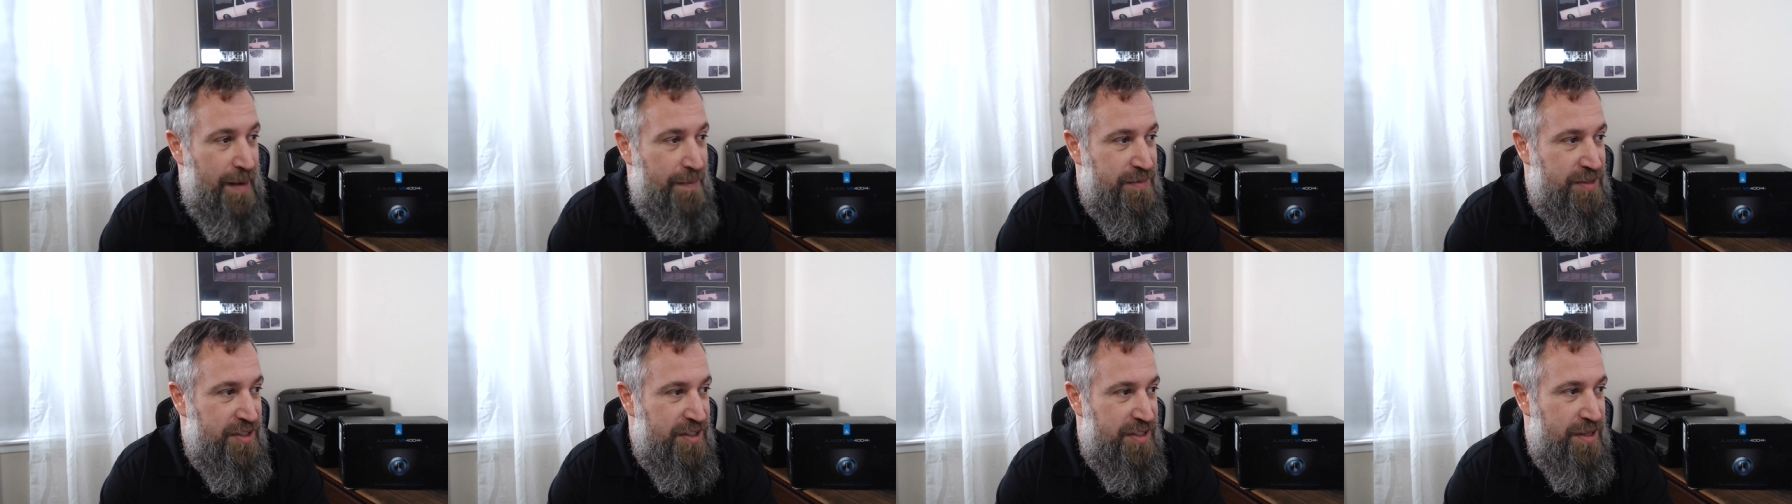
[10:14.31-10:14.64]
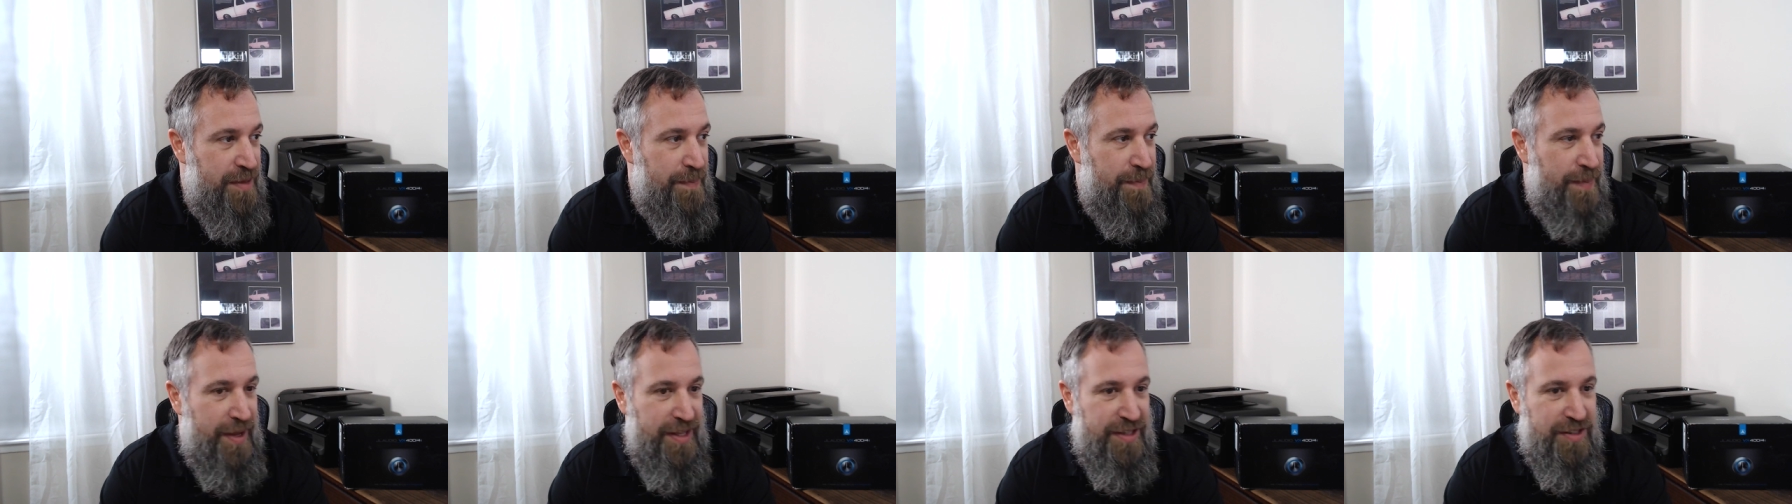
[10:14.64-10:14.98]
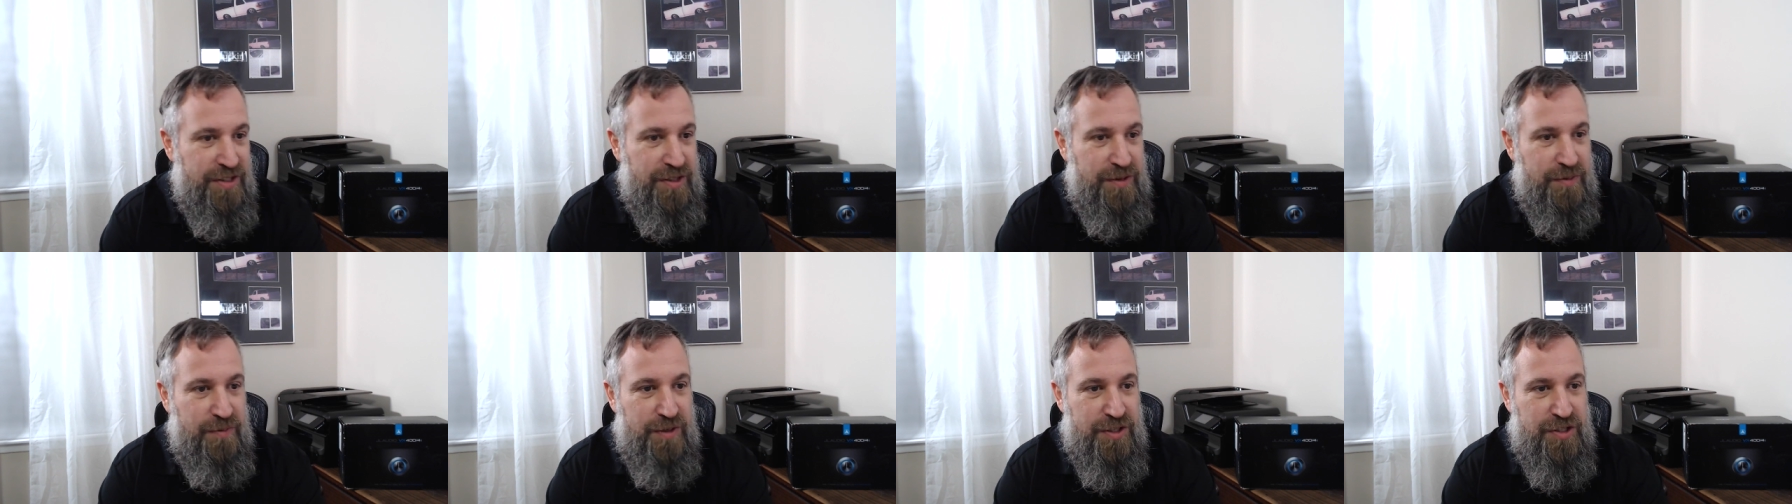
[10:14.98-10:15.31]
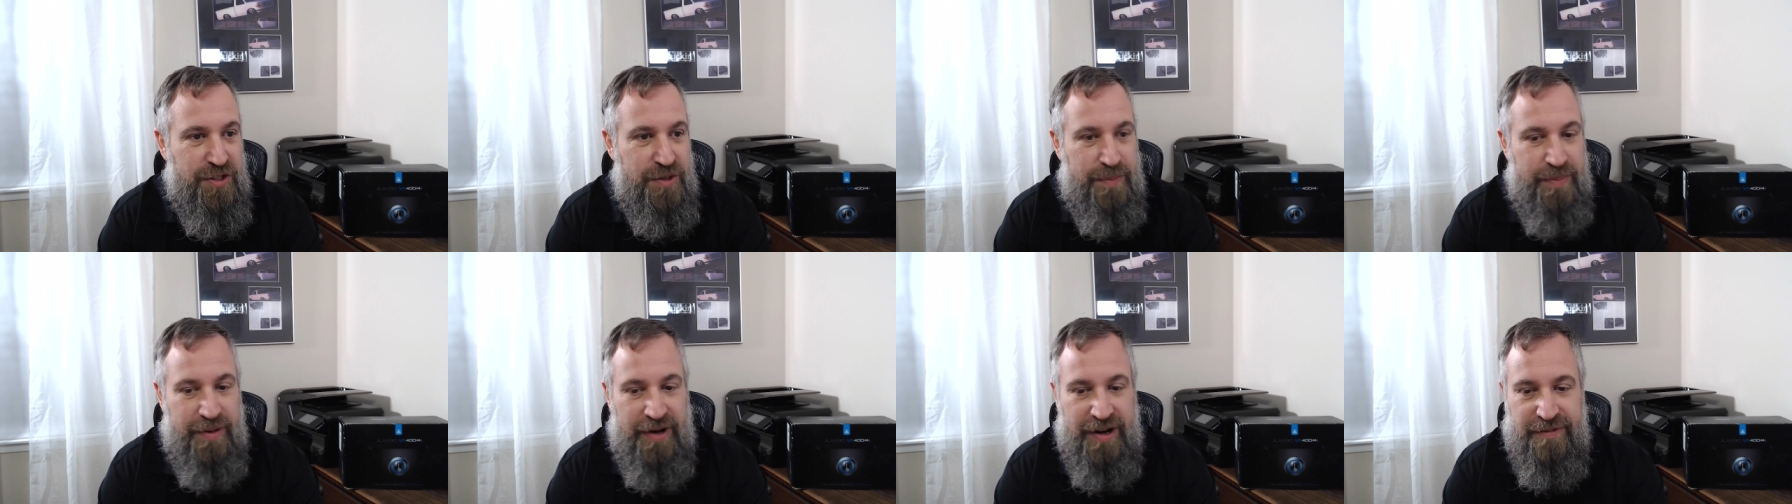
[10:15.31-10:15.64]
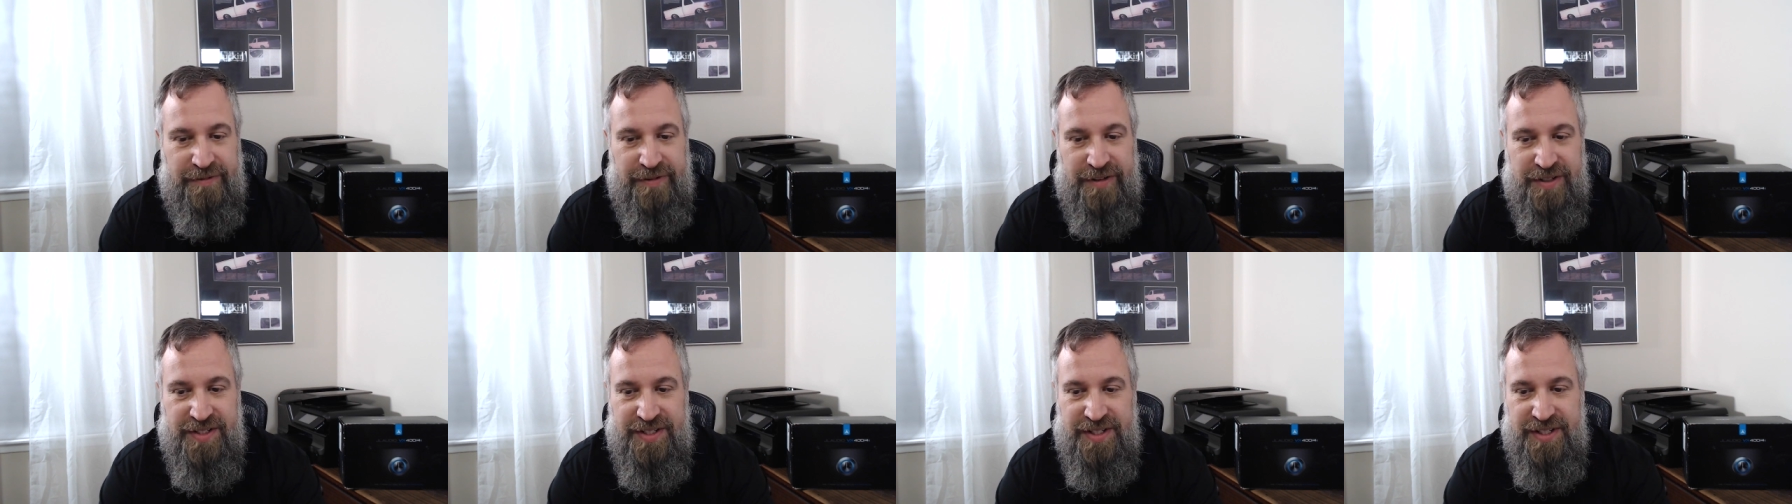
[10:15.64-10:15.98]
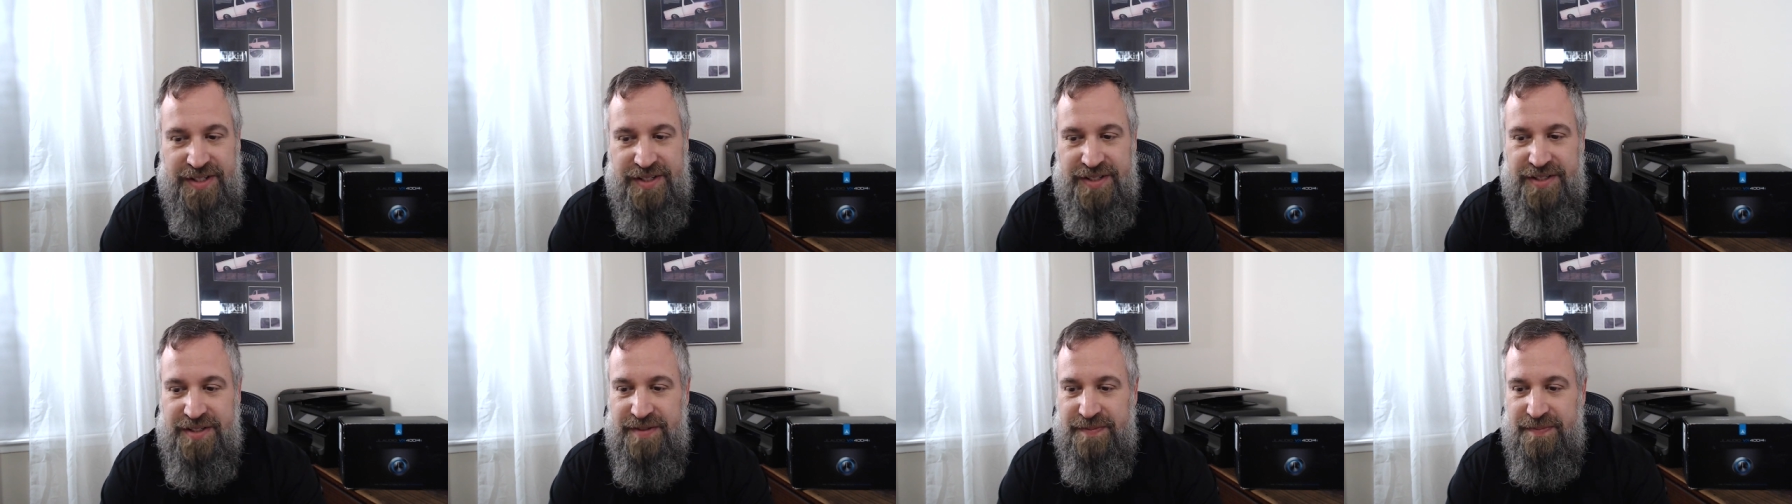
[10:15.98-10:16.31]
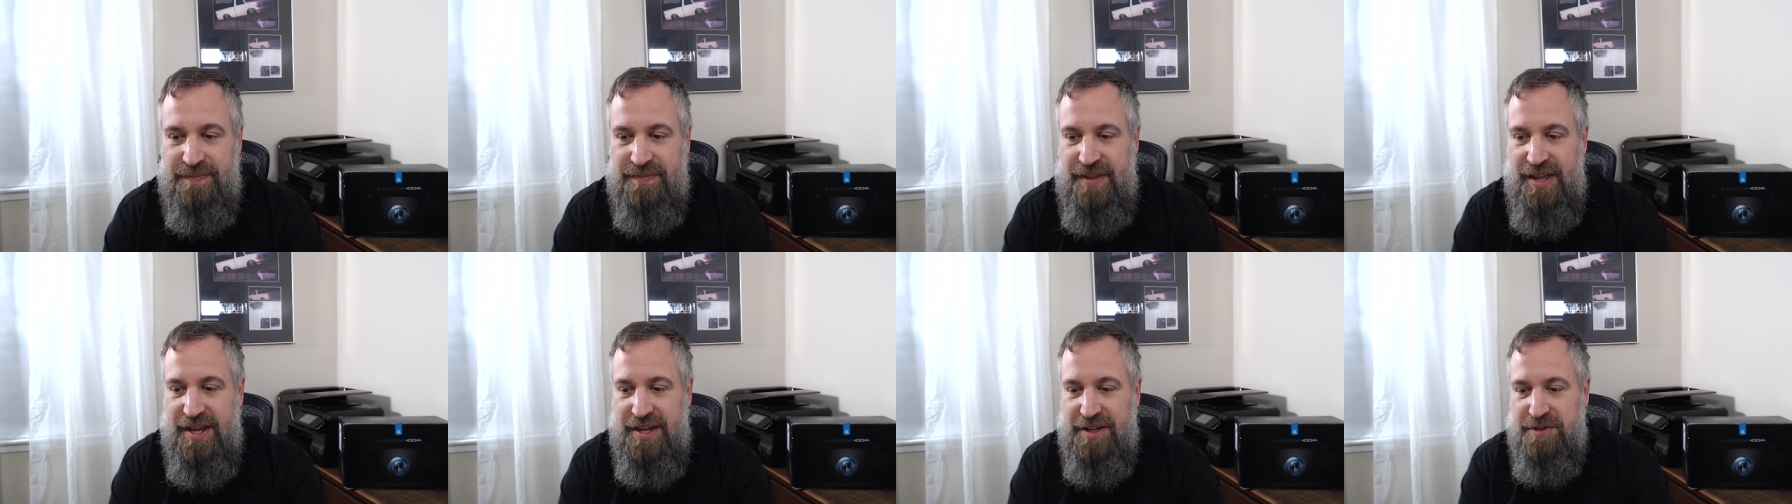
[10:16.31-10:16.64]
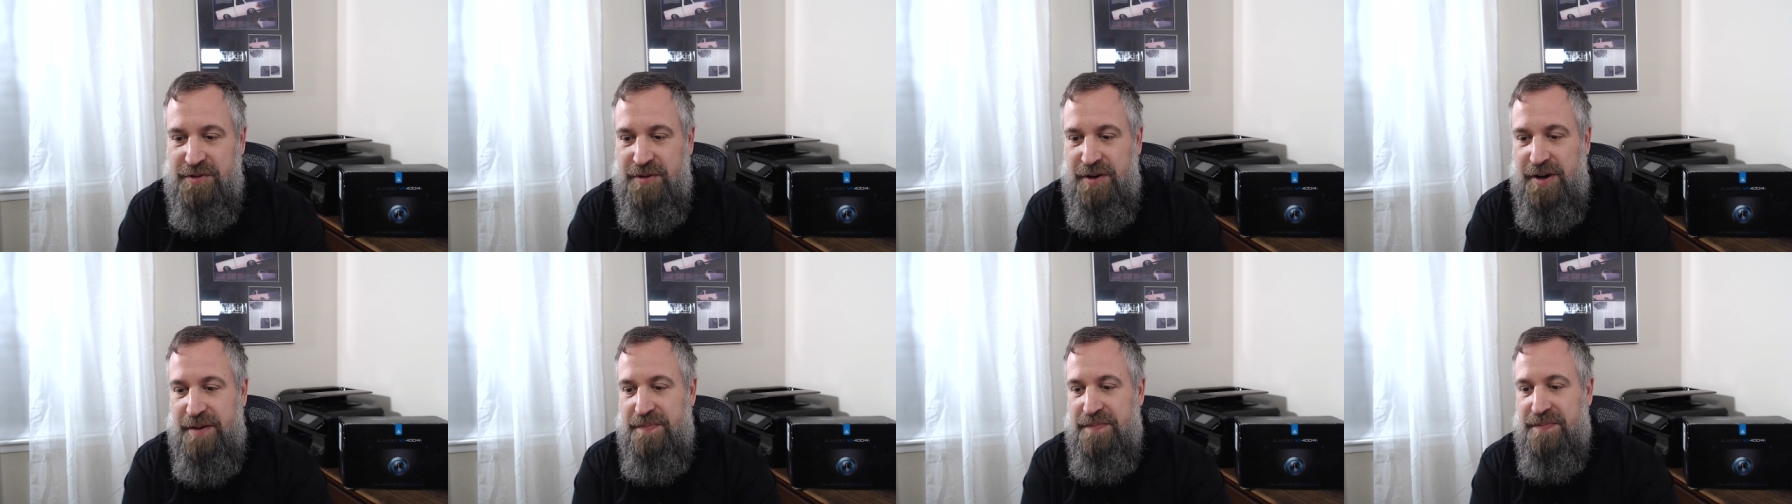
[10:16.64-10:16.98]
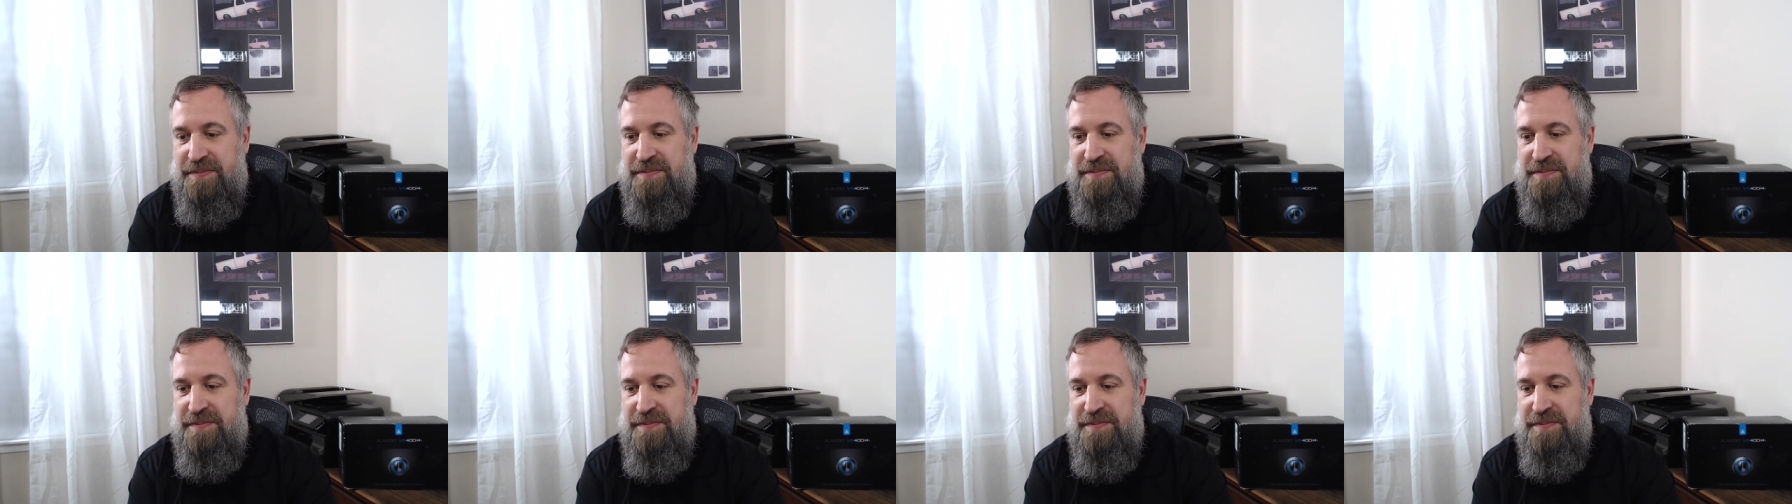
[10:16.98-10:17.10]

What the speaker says: Just depends on what your preference is. Thanks, Rob.